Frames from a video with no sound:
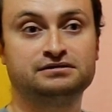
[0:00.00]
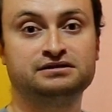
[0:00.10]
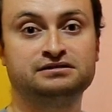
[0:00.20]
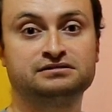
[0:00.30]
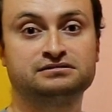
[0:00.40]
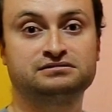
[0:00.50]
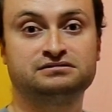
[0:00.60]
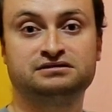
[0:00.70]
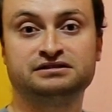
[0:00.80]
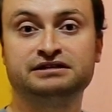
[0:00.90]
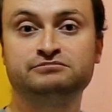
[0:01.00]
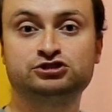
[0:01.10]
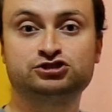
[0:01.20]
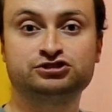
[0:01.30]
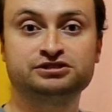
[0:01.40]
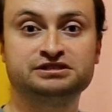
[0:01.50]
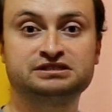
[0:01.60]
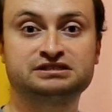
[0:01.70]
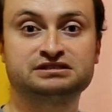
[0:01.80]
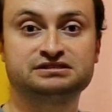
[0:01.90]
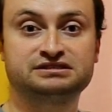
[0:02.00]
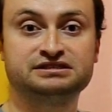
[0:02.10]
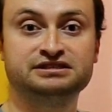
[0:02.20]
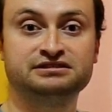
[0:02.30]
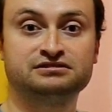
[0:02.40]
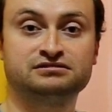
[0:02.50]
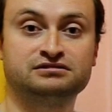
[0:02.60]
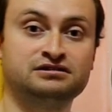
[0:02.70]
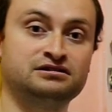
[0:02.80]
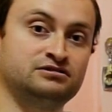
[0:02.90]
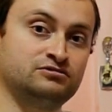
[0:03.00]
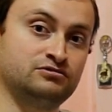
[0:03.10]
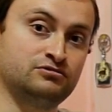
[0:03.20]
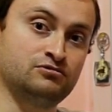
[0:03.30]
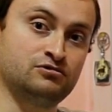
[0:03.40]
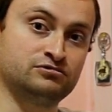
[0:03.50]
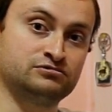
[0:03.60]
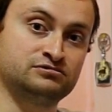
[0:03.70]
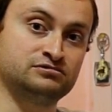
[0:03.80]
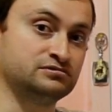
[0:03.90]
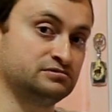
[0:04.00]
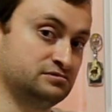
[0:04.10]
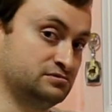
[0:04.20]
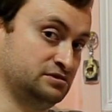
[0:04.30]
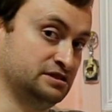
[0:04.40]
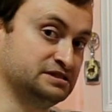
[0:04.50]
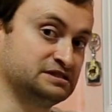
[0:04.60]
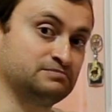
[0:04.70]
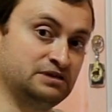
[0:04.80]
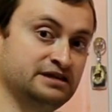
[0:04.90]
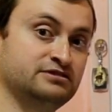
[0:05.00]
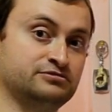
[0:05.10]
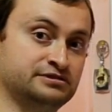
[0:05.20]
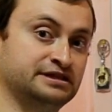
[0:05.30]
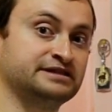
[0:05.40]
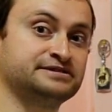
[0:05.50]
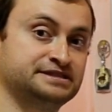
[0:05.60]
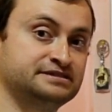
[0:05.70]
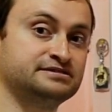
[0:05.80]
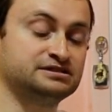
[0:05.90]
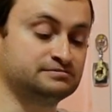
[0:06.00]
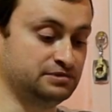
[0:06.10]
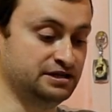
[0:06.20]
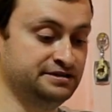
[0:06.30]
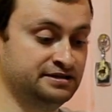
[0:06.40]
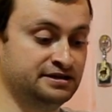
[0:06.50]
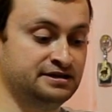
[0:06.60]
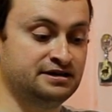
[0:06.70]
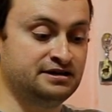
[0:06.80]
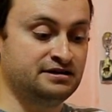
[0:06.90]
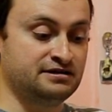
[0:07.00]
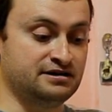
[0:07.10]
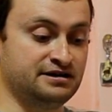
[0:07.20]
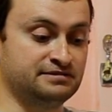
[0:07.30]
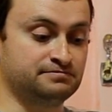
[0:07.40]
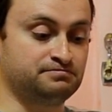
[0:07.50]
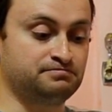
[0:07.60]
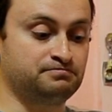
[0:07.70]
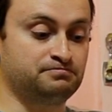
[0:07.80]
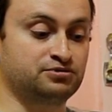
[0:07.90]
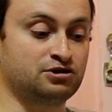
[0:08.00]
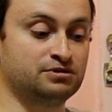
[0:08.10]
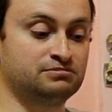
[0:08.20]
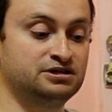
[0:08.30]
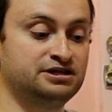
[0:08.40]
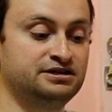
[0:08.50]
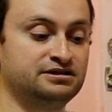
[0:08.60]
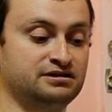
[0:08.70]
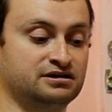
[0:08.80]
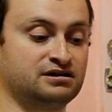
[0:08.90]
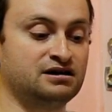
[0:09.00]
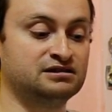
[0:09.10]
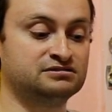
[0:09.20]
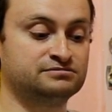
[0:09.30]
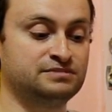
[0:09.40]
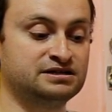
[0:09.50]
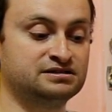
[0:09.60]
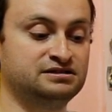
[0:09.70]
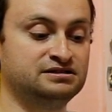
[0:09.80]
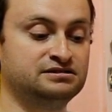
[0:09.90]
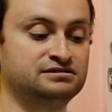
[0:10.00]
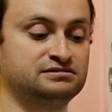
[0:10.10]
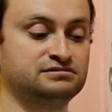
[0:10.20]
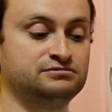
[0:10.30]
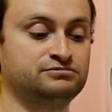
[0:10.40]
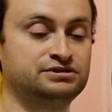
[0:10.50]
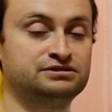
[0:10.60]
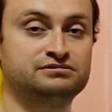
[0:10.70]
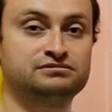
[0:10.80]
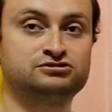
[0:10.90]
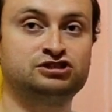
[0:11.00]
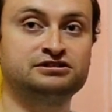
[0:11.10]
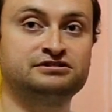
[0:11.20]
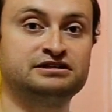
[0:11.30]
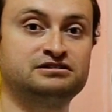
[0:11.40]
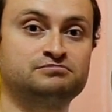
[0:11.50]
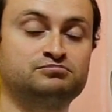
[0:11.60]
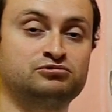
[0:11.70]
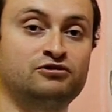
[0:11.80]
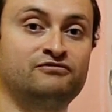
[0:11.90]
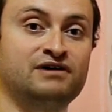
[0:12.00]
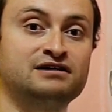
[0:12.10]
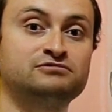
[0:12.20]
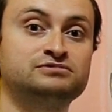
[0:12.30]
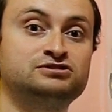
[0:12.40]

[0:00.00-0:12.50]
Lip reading: the image is seen on the display, on an LCD display, and probably a ColorMunki will generate a profile